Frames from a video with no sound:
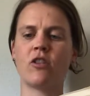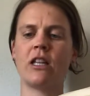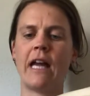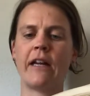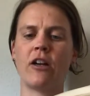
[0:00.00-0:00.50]

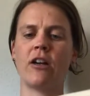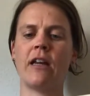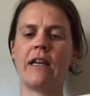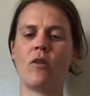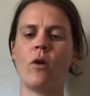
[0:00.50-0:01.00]
clangor
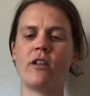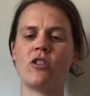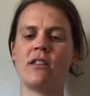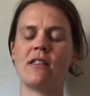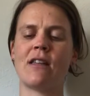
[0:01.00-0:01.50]
and
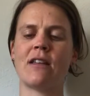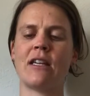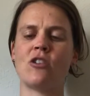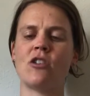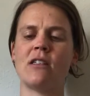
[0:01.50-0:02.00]
questions at the
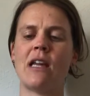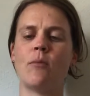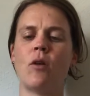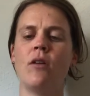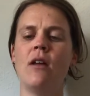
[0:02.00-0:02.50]
kitchen
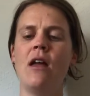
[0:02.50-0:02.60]
table,